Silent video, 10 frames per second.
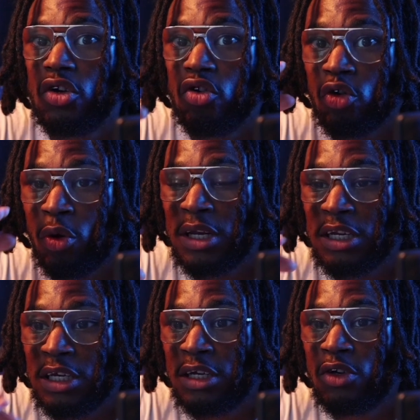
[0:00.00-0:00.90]

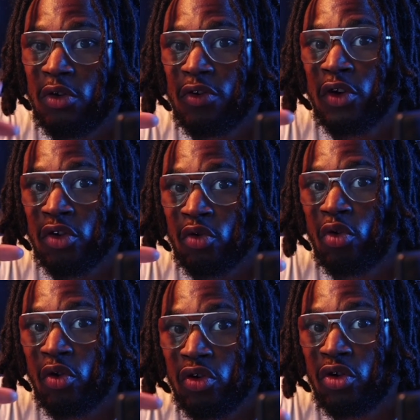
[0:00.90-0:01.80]
UAD, Universal
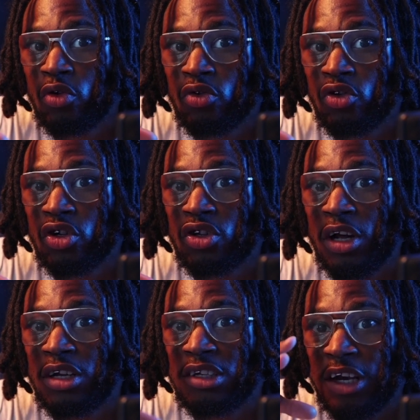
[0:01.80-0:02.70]
Audio's just done
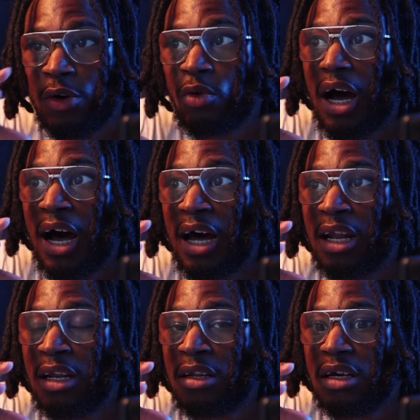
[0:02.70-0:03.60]
a sale,
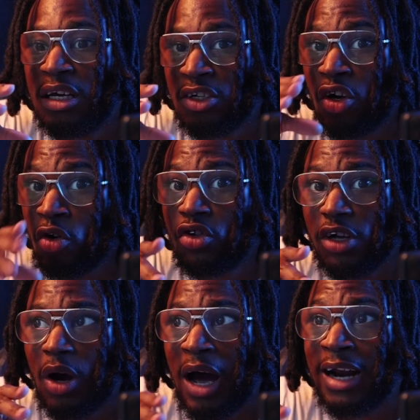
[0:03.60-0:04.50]
and it's a good
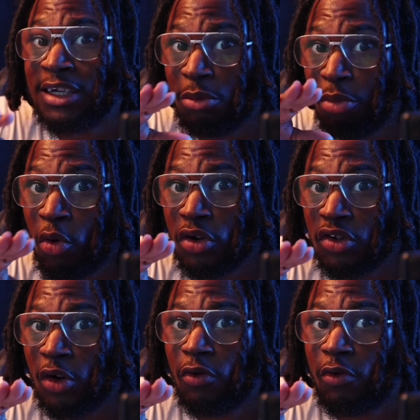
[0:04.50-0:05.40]
sale, and it's important
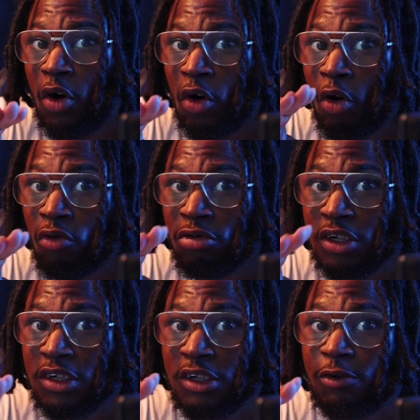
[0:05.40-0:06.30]
sale for a lot of
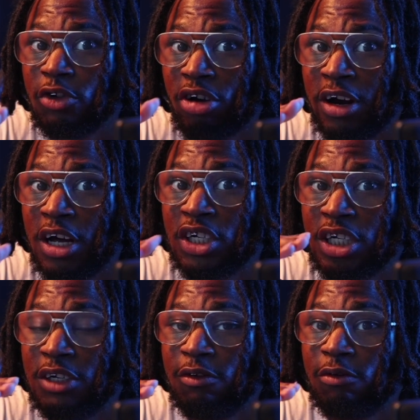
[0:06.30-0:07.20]
reasons. If you're trying to
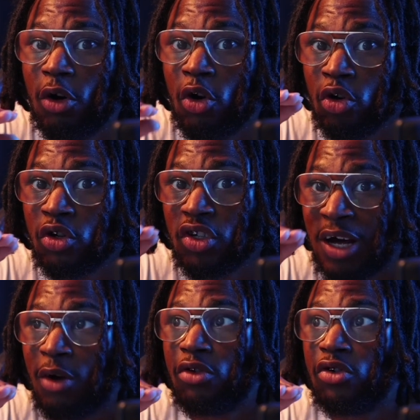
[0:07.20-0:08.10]
achieve good
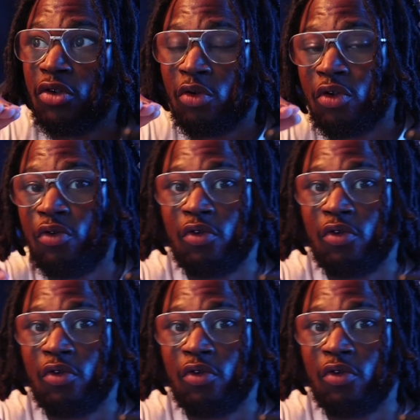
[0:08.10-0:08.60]
sound, you know, you've